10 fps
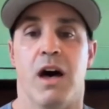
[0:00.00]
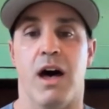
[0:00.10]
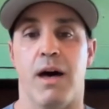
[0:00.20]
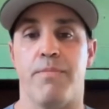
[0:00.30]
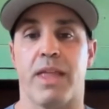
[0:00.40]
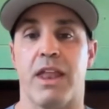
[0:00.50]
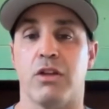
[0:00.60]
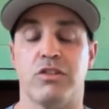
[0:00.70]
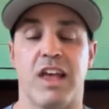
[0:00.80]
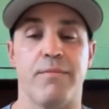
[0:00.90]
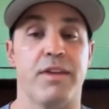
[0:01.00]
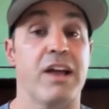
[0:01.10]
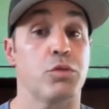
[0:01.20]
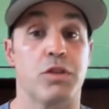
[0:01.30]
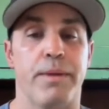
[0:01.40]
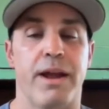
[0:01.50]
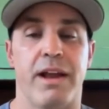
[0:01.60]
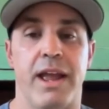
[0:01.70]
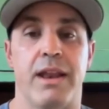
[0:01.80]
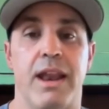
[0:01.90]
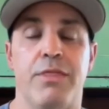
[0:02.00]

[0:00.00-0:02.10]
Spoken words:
And I'll just have them catch with their bare hand.